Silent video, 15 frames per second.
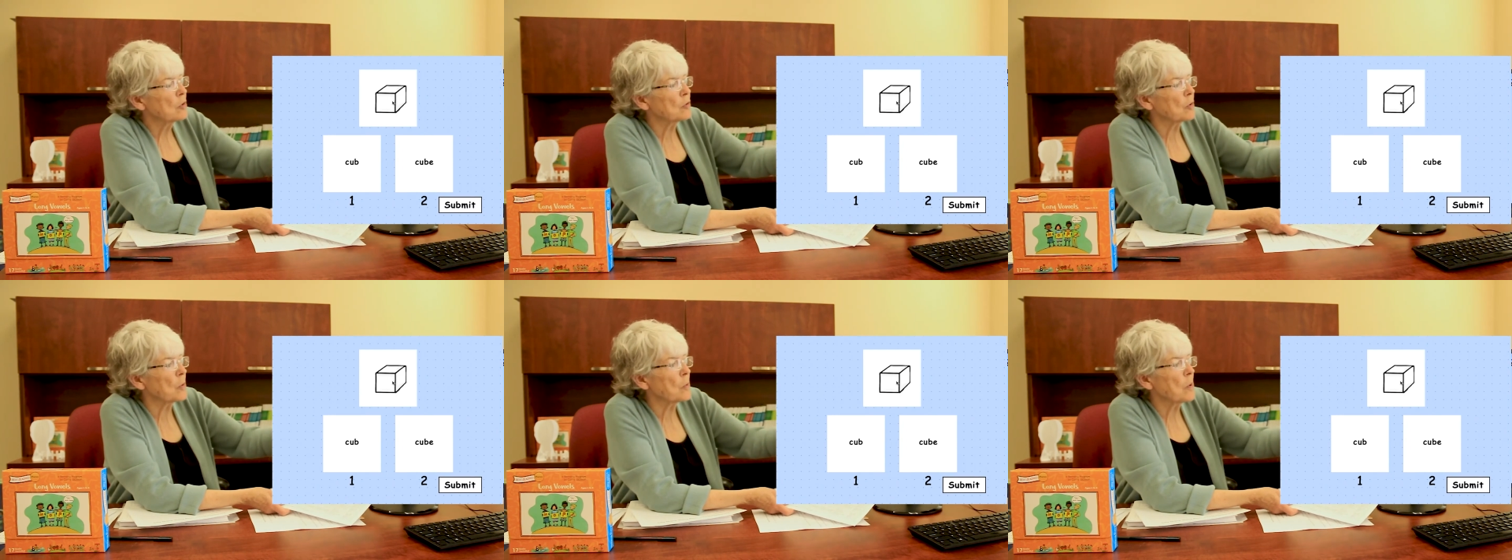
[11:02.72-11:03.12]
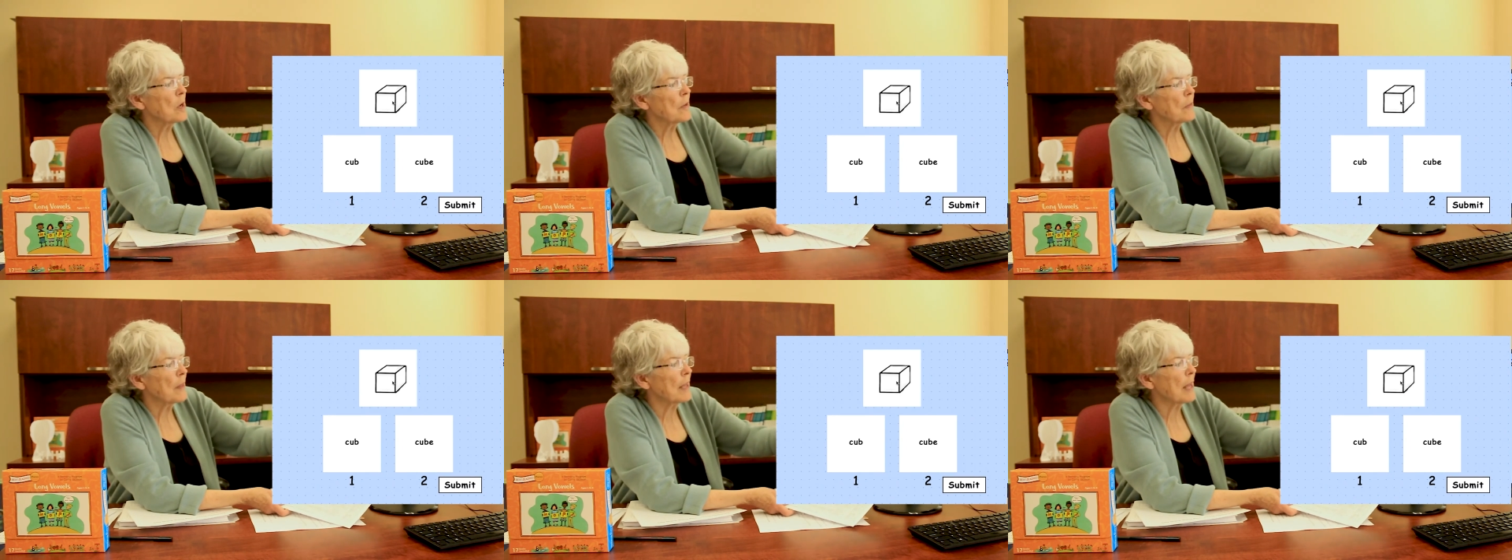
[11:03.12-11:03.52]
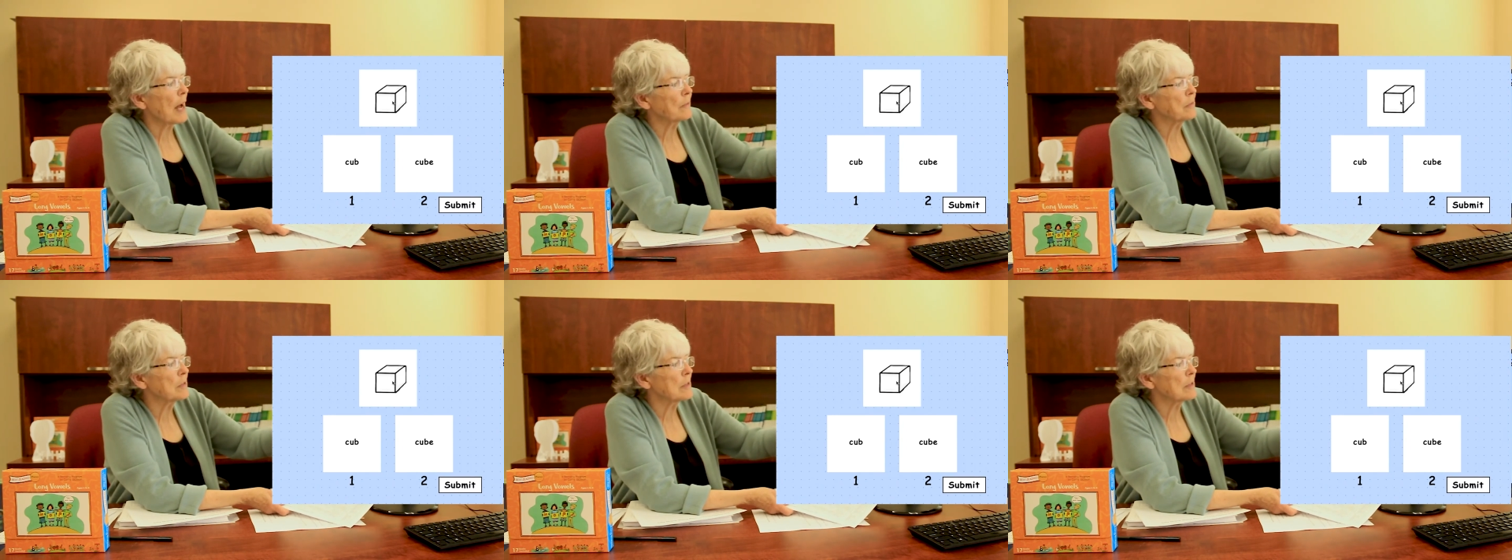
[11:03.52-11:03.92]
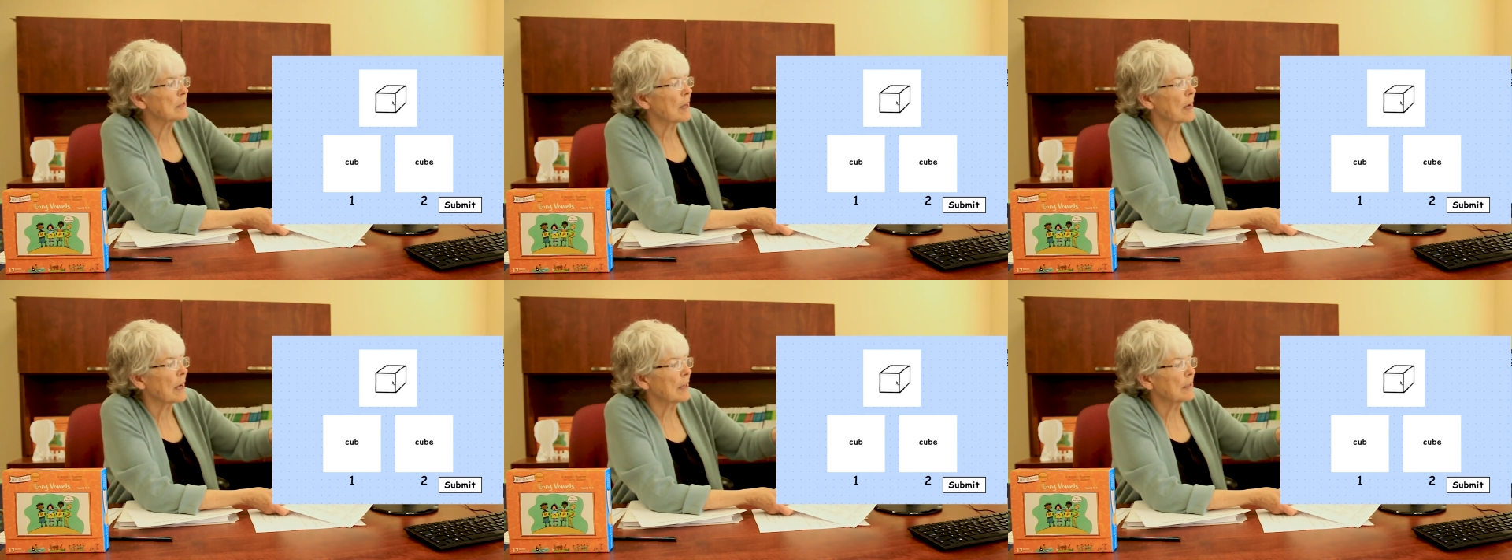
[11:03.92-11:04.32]
so they have to
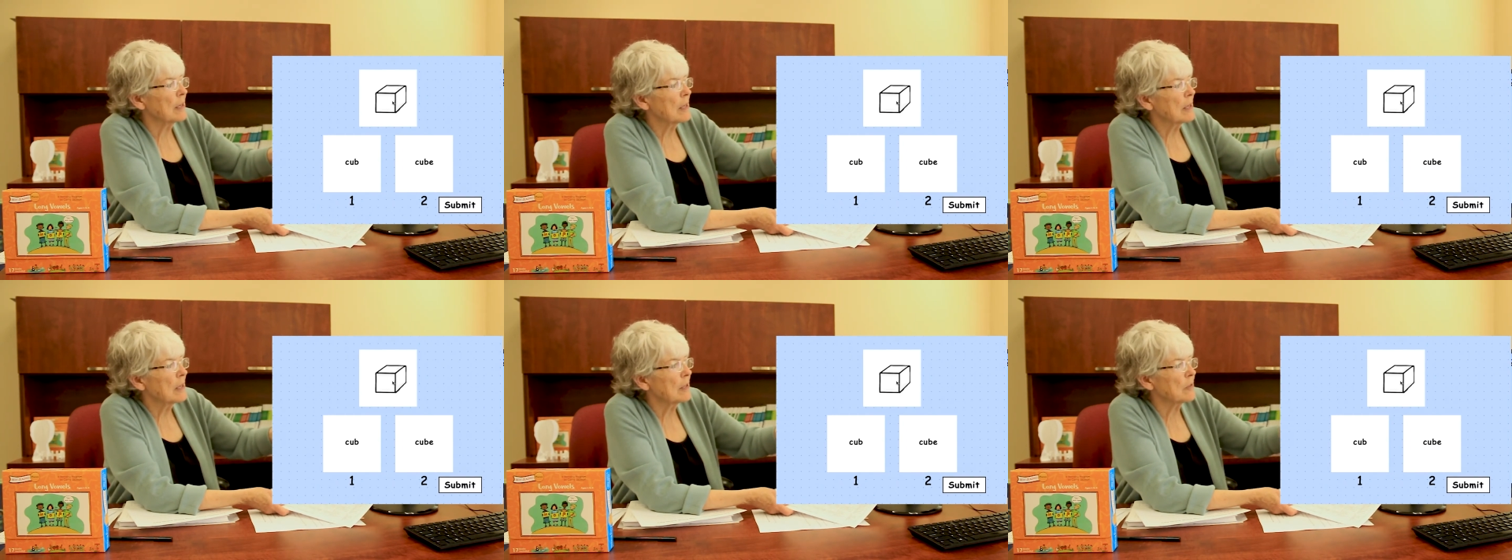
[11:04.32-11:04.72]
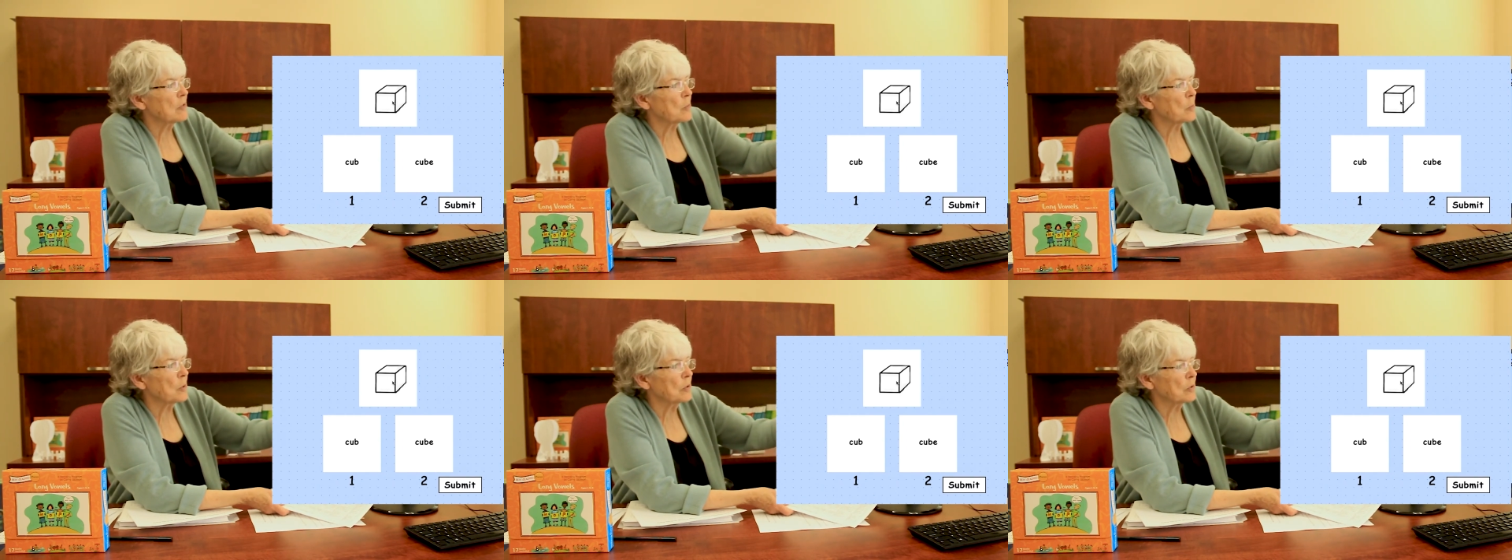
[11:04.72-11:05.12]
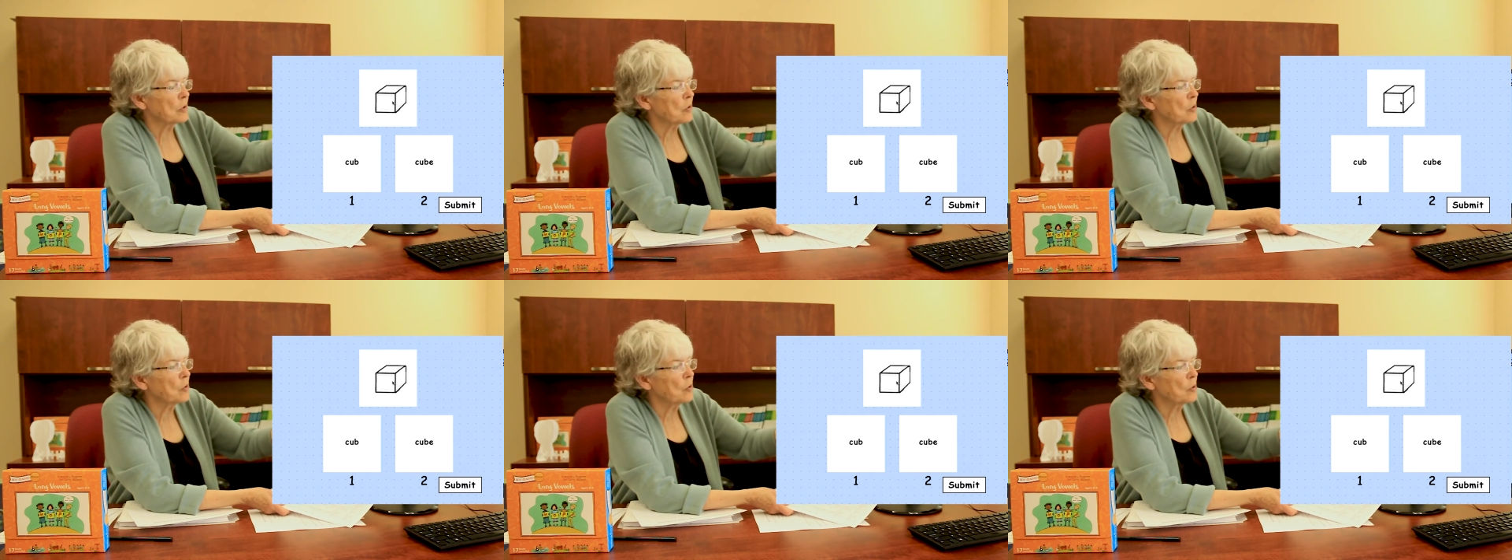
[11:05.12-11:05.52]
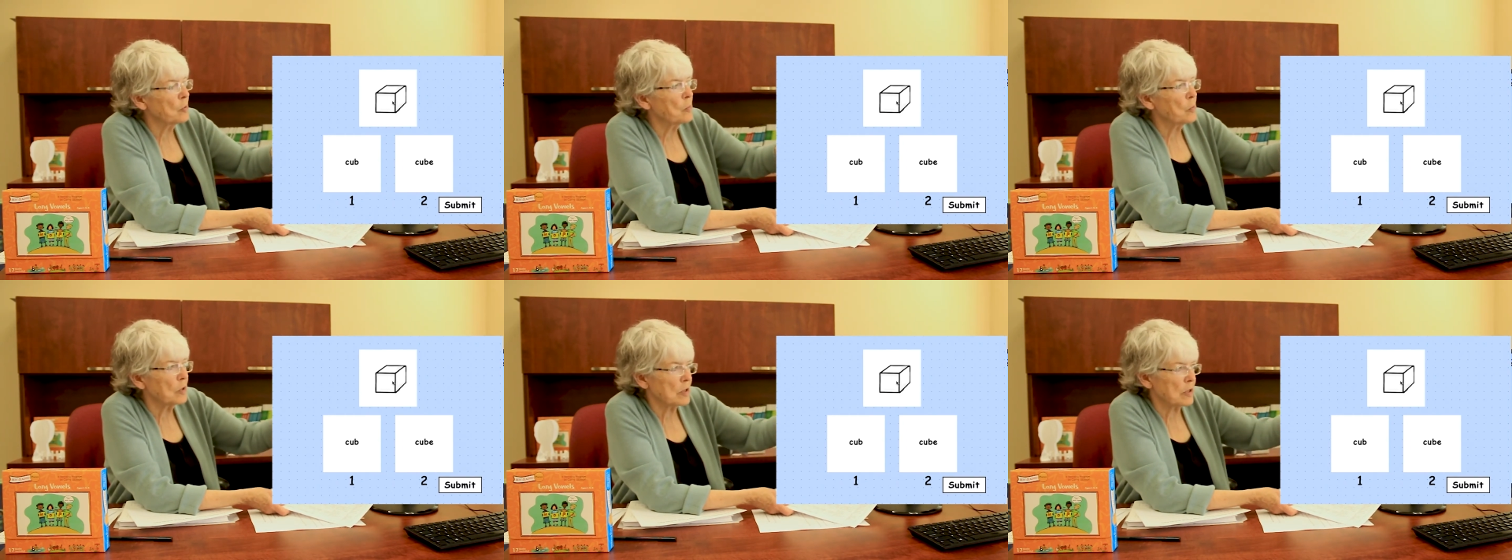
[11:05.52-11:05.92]
decide, is the word
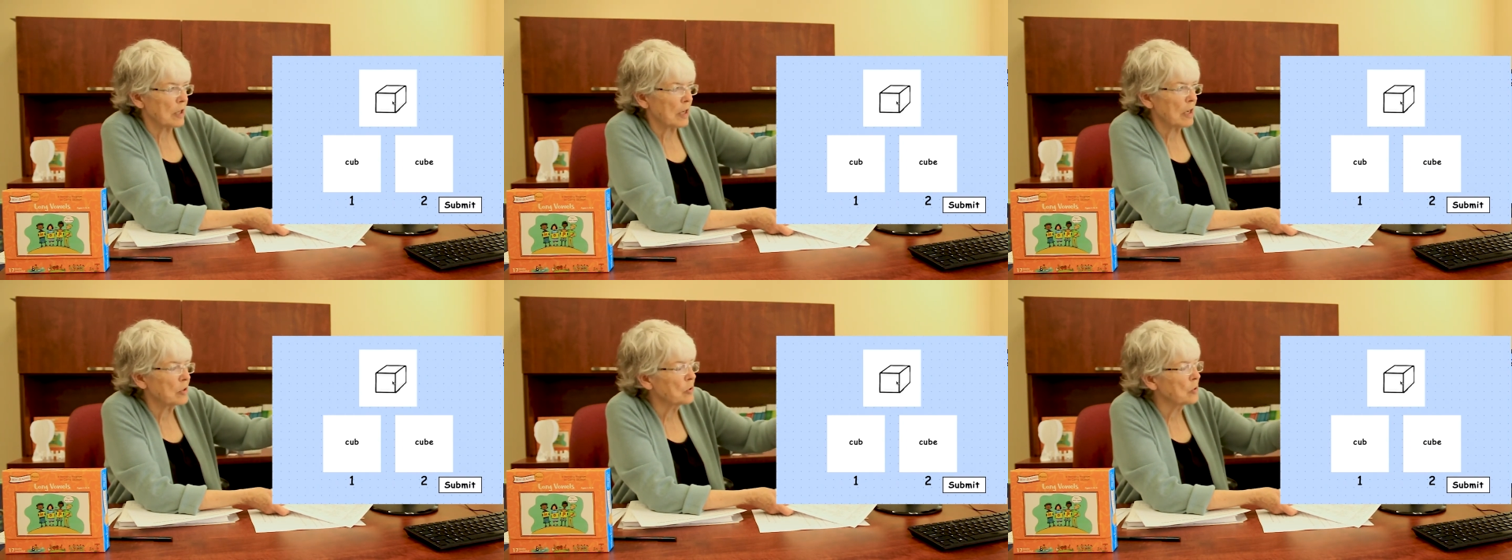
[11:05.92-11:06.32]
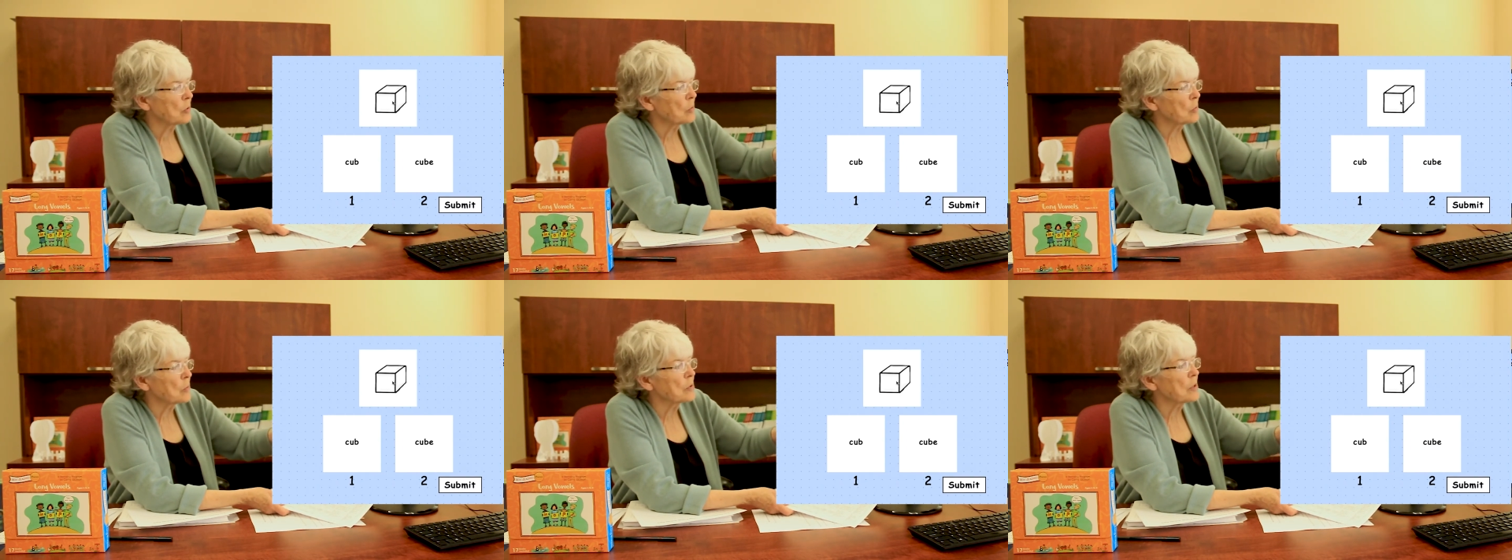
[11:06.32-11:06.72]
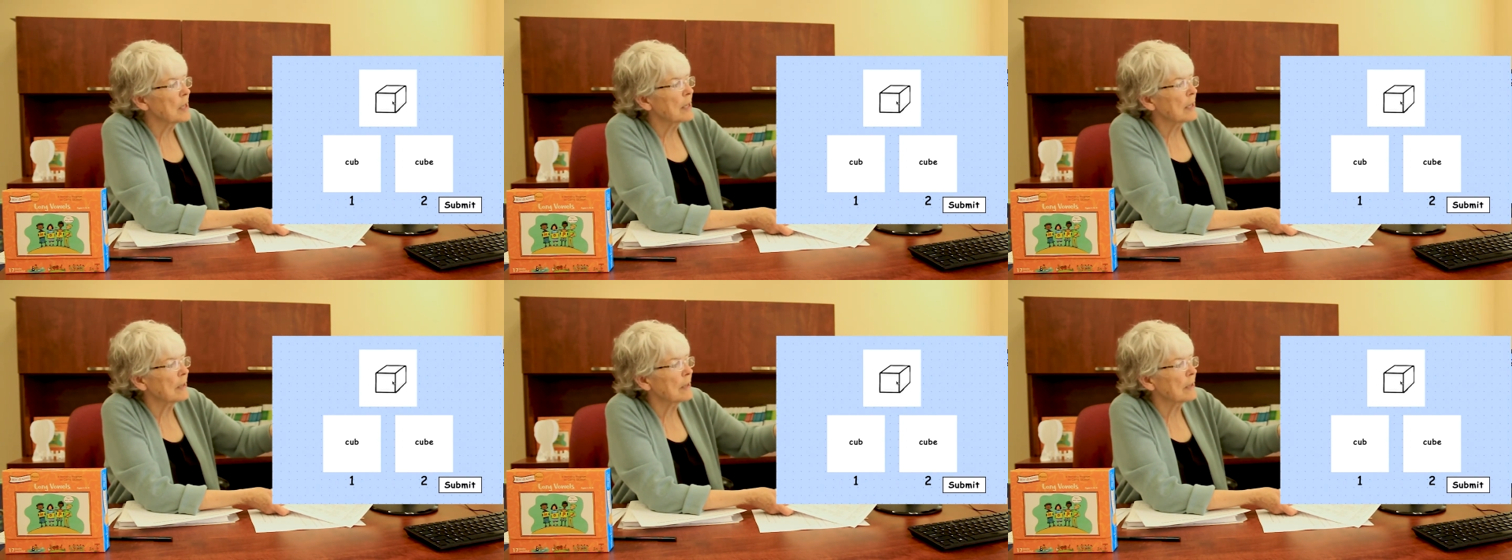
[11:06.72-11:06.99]
cube, which they are told,